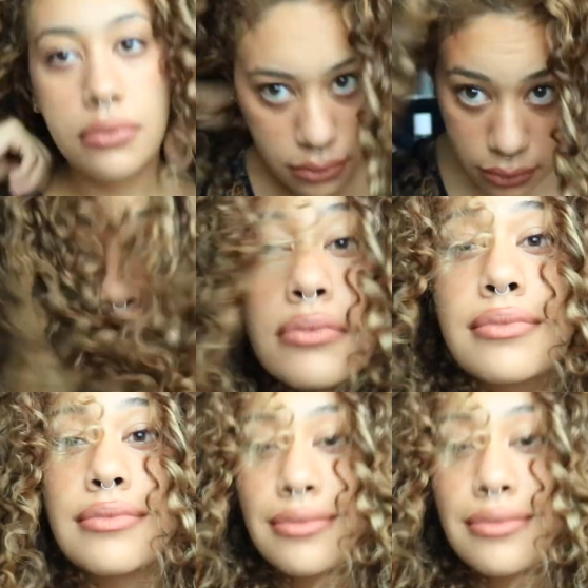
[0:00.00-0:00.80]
This is the